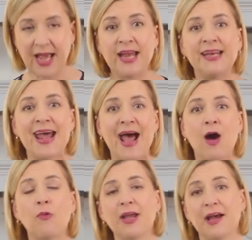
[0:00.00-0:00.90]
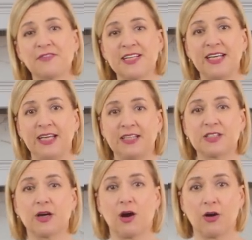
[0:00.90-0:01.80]
And now we have to
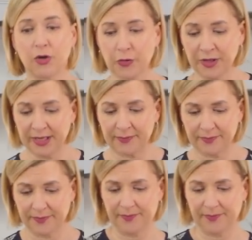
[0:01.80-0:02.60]
heat our cream.